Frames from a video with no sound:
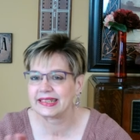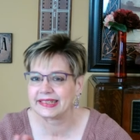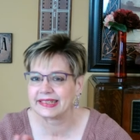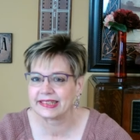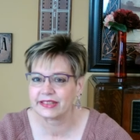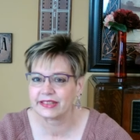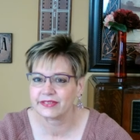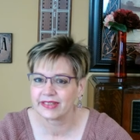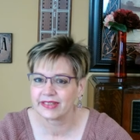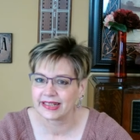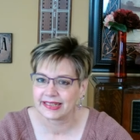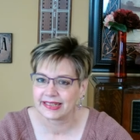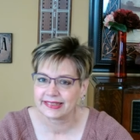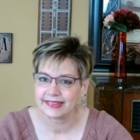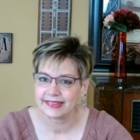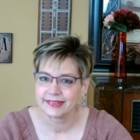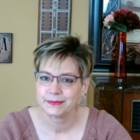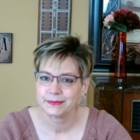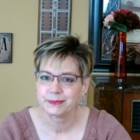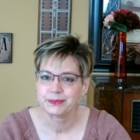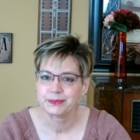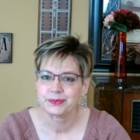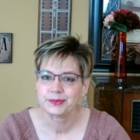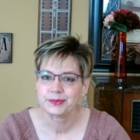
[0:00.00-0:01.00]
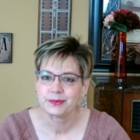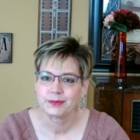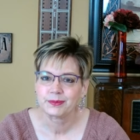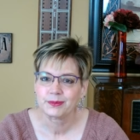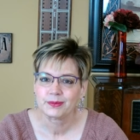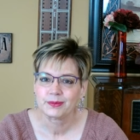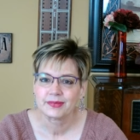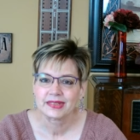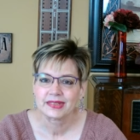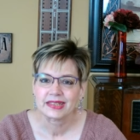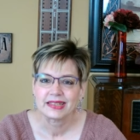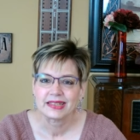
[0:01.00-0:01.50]
any rate,
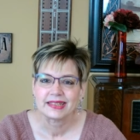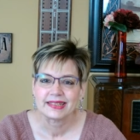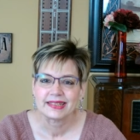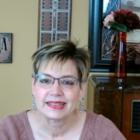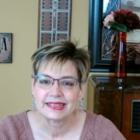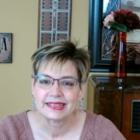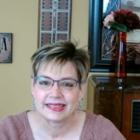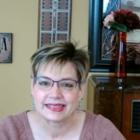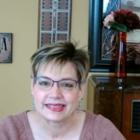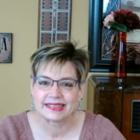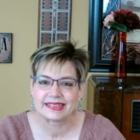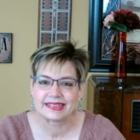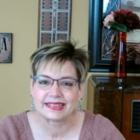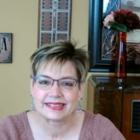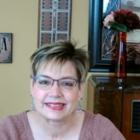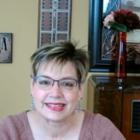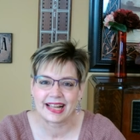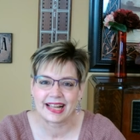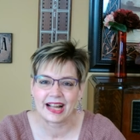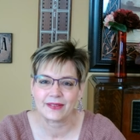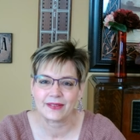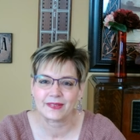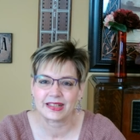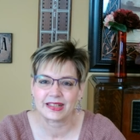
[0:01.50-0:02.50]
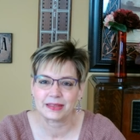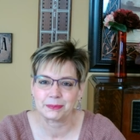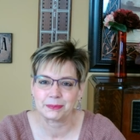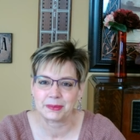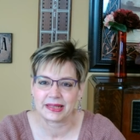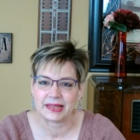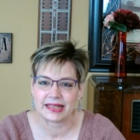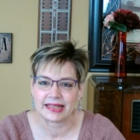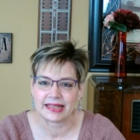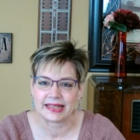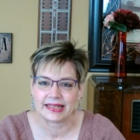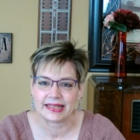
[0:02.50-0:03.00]
this is how I
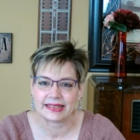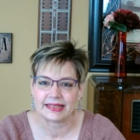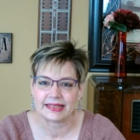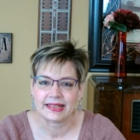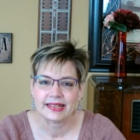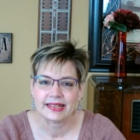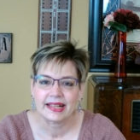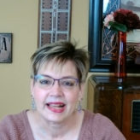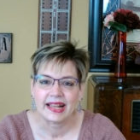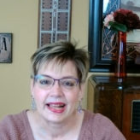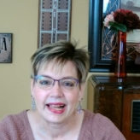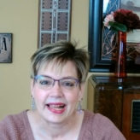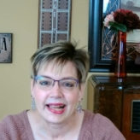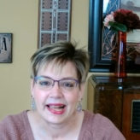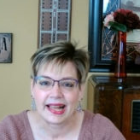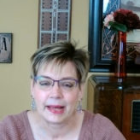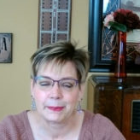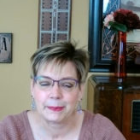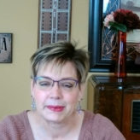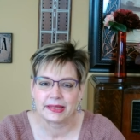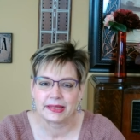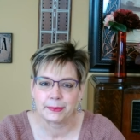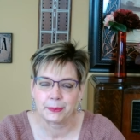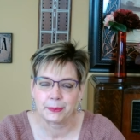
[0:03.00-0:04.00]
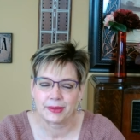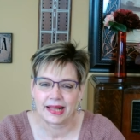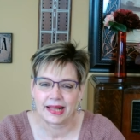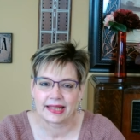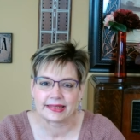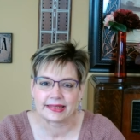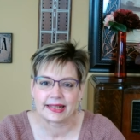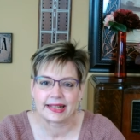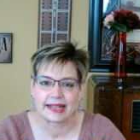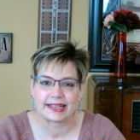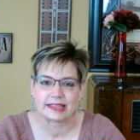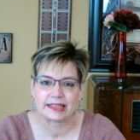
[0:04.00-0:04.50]
made hammy
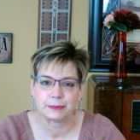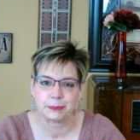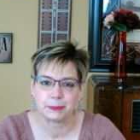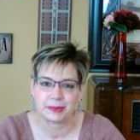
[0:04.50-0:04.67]
black eyed